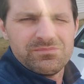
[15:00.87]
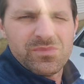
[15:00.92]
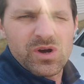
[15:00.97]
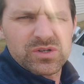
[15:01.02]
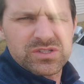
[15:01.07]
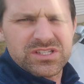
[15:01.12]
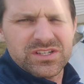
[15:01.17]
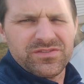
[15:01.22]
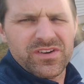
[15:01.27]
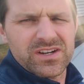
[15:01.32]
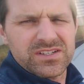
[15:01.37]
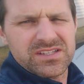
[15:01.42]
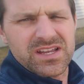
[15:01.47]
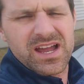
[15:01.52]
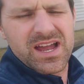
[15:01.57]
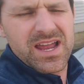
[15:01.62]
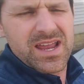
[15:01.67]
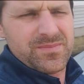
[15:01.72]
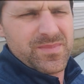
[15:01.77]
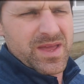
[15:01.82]
Most of our
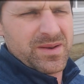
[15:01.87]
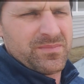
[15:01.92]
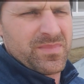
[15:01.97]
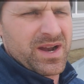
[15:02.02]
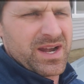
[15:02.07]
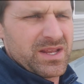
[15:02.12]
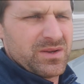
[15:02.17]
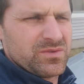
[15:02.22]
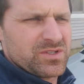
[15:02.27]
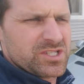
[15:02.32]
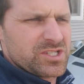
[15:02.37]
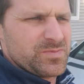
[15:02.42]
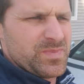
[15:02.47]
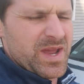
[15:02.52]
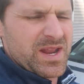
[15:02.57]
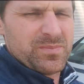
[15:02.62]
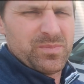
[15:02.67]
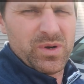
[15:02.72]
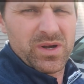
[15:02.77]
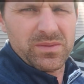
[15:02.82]
time and money was
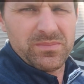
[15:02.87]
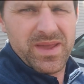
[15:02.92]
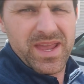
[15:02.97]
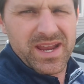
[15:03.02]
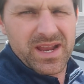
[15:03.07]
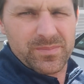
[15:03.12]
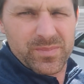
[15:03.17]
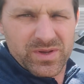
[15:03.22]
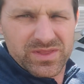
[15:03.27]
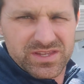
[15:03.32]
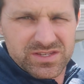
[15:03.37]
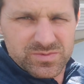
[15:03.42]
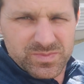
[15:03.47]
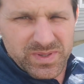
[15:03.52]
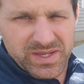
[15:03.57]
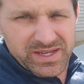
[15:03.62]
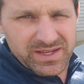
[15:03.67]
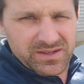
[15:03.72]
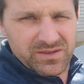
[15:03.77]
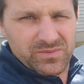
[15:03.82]
spent putting makeup on this
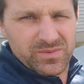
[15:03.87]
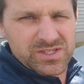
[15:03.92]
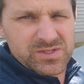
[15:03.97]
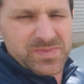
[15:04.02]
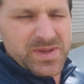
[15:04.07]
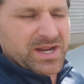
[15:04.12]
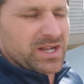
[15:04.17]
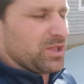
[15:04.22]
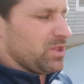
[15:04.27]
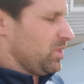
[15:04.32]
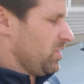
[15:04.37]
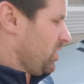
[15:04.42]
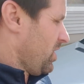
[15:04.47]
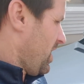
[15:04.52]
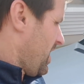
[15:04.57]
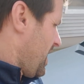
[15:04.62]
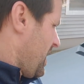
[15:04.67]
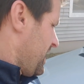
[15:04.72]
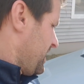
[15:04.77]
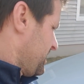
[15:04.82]
pig. We spent a
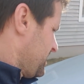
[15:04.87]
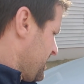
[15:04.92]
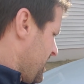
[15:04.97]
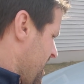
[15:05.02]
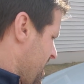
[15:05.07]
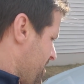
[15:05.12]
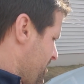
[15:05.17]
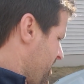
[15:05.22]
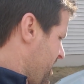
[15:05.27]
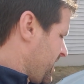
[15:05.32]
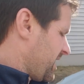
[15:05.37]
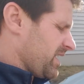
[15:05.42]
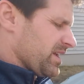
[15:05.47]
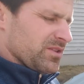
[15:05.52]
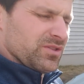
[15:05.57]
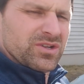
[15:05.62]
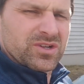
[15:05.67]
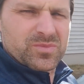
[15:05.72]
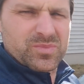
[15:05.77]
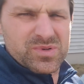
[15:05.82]
lot of time making
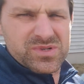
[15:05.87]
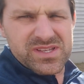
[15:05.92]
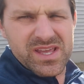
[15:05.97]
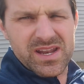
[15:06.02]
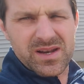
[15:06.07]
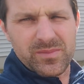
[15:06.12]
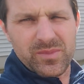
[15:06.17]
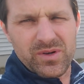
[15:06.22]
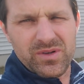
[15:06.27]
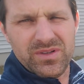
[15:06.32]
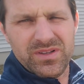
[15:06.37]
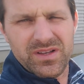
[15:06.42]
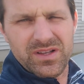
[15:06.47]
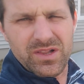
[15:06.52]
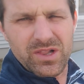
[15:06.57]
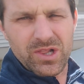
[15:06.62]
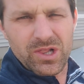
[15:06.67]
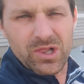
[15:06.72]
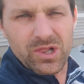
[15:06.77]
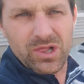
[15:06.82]
it look presentable.
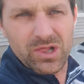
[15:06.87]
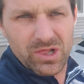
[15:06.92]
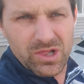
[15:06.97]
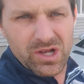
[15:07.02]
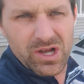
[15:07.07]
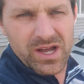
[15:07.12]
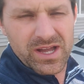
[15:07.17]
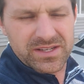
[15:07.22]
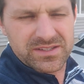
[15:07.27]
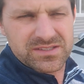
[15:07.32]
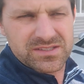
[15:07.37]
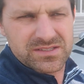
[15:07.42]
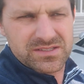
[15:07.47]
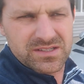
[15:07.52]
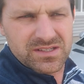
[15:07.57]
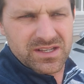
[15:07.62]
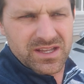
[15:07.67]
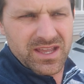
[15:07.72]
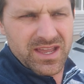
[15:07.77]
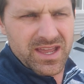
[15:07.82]

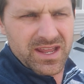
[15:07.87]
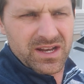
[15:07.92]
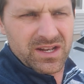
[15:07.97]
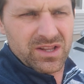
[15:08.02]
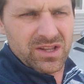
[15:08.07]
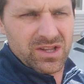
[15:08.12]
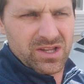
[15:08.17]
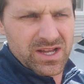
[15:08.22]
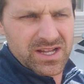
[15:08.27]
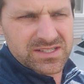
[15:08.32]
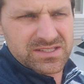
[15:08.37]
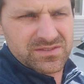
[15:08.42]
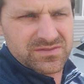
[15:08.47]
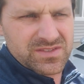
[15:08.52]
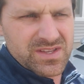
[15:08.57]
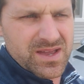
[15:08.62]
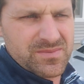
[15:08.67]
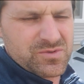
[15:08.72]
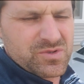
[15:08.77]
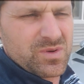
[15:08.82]
Lots and lots
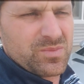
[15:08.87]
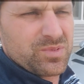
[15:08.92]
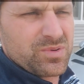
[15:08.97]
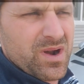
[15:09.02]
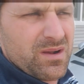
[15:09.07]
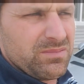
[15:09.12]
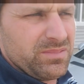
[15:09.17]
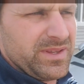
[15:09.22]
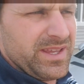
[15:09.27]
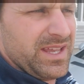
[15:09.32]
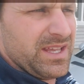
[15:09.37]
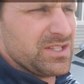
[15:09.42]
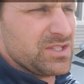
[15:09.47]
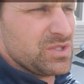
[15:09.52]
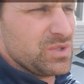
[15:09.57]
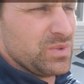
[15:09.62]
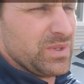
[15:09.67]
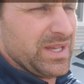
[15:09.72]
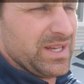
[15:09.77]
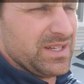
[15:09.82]
of time. So I'm probably
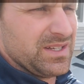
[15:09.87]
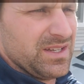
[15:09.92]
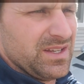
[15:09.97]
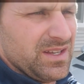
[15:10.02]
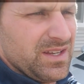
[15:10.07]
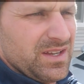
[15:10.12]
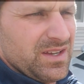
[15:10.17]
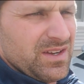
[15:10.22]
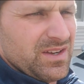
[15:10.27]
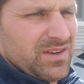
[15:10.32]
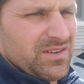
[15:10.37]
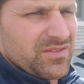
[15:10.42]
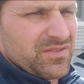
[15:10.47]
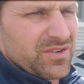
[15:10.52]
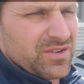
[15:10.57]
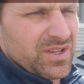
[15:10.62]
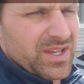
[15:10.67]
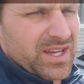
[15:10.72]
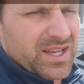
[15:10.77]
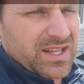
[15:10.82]
into it
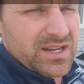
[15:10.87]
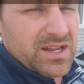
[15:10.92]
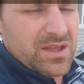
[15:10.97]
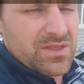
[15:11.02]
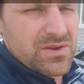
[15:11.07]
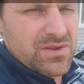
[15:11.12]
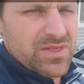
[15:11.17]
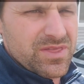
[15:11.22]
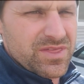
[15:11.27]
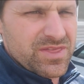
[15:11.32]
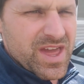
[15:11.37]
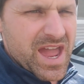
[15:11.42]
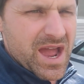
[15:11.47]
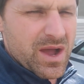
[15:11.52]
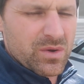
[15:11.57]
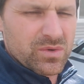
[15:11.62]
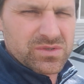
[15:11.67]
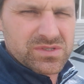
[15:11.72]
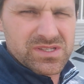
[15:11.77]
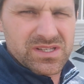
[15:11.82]
for like another
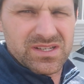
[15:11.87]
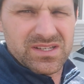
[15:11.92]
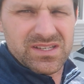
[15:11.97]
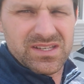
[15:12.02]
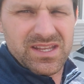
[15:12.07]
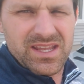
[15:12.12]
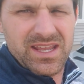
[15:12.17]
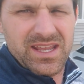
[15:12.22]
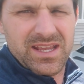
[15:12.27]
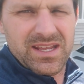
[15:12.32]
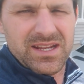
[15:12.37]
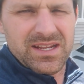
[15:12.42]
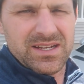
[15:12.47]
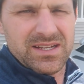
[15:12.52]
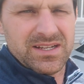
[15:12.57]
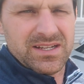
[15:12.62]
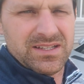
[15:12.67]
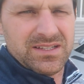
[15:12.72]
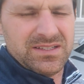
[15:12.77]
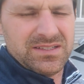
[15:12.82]
thousand
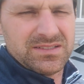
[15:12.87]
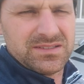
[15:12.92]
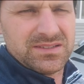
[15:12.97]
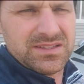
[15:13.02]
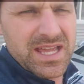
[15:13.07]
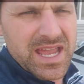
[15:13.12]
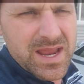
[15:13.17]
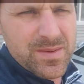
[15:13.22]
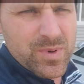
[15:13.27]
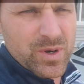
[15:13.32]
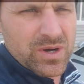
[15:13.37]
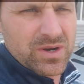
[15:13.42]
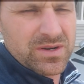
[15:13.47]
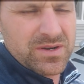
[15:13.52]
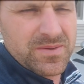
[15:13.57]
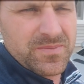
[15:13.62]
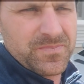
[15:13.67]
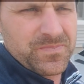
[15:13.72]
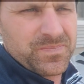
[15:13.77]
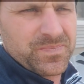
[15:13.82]
in
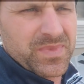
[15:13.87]
labor.